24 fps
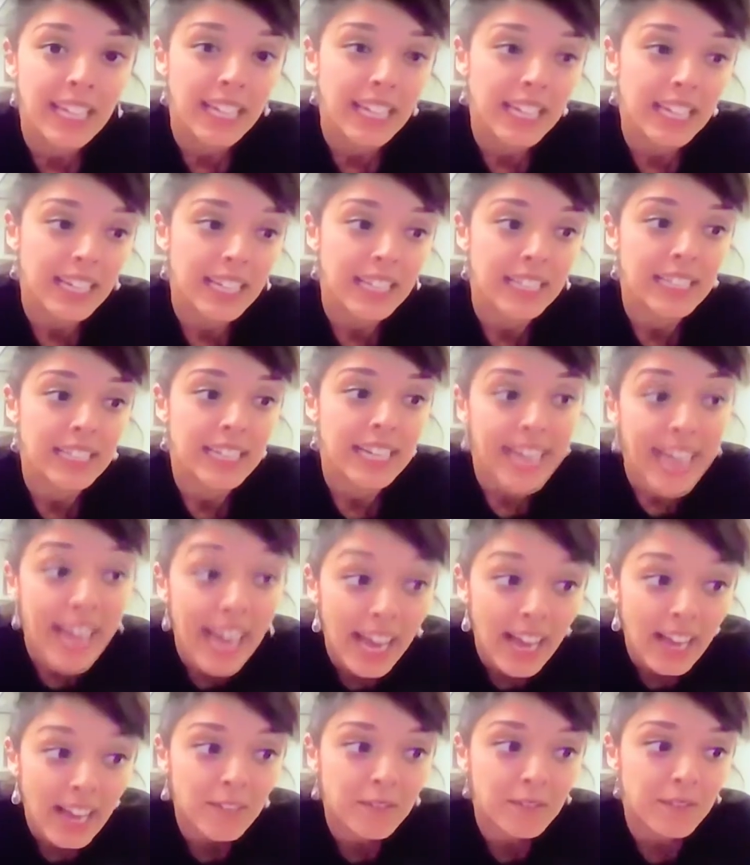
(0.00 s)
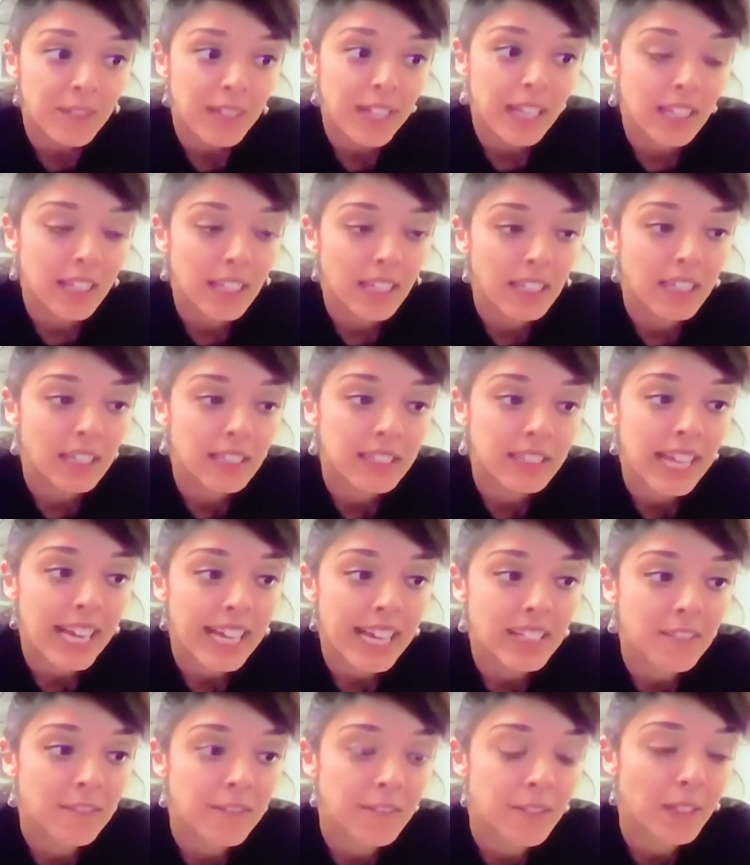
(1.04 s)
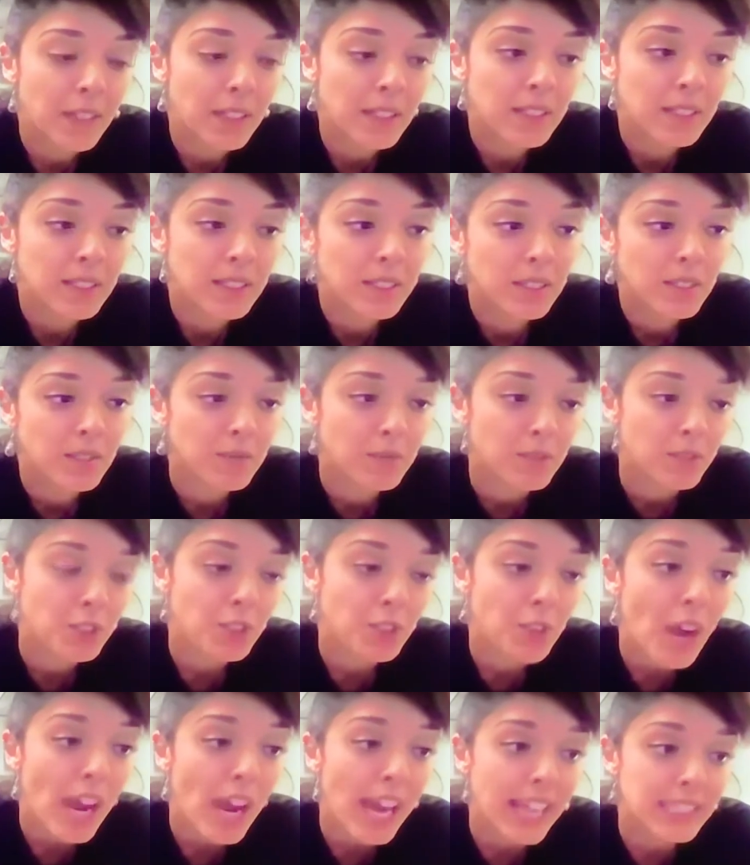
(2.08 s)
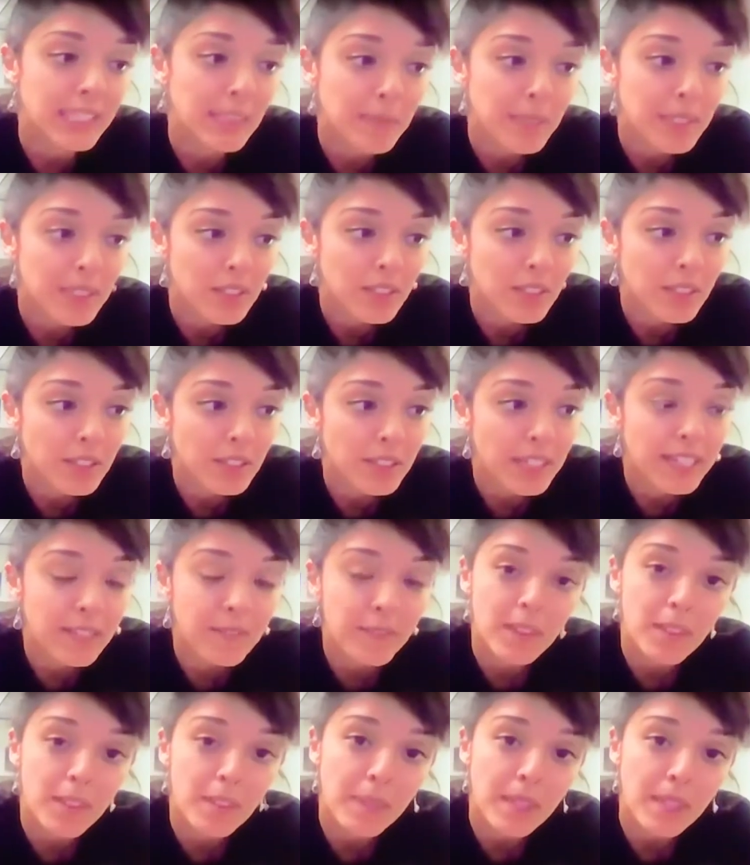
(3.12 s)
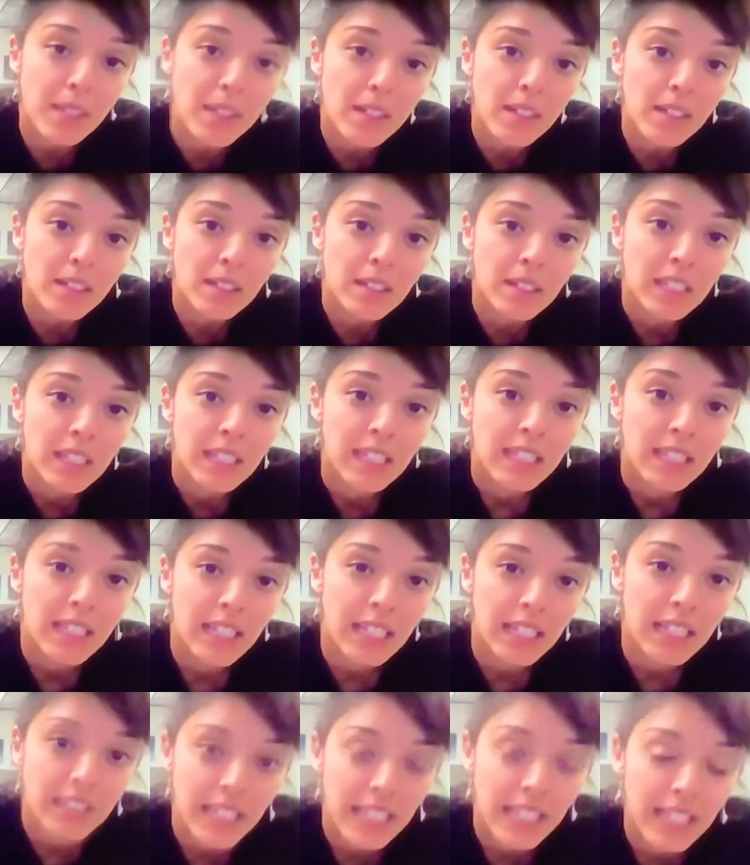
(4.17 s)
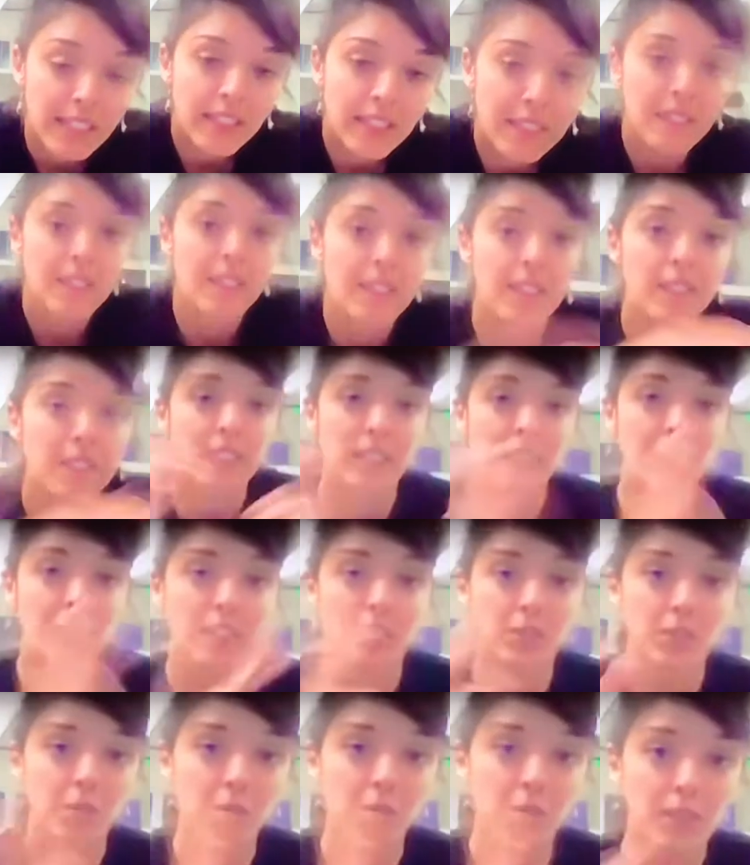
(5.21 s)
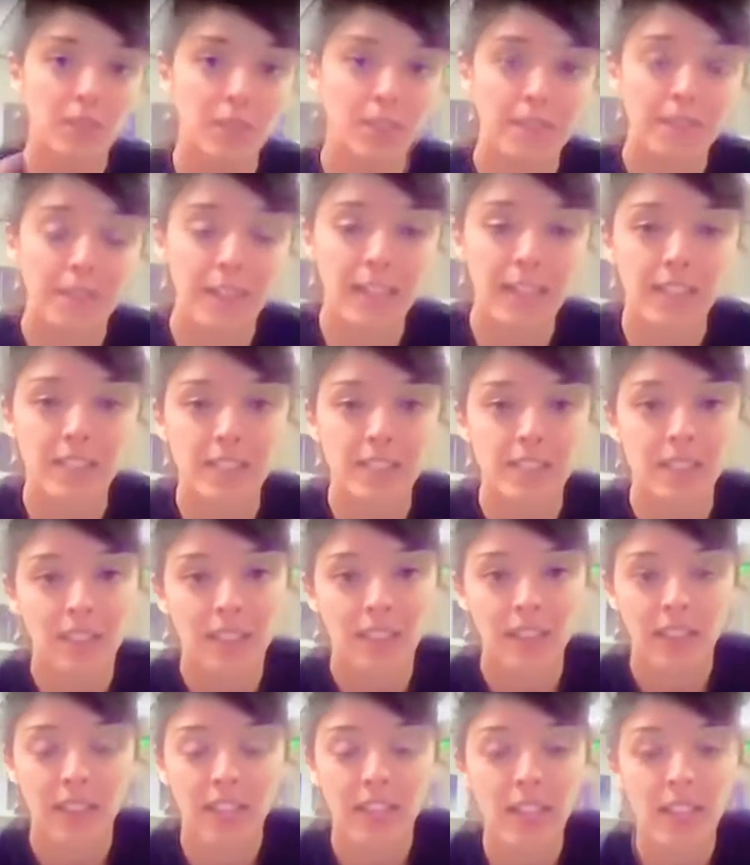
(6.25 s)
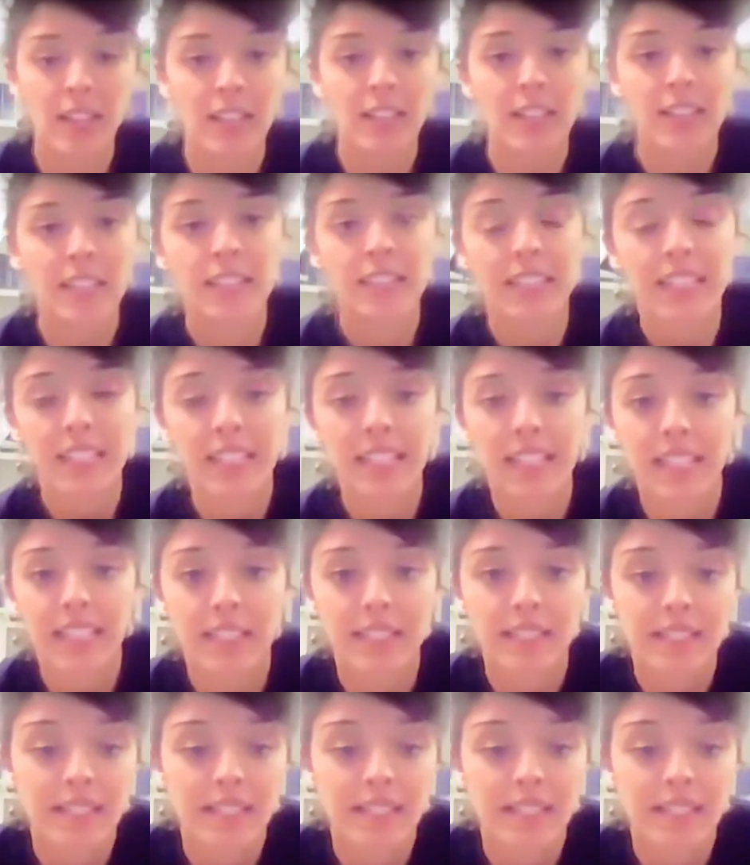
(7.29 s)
And I have like kind of tried to be a little creative with the mirror. I like the like the dual effect there. And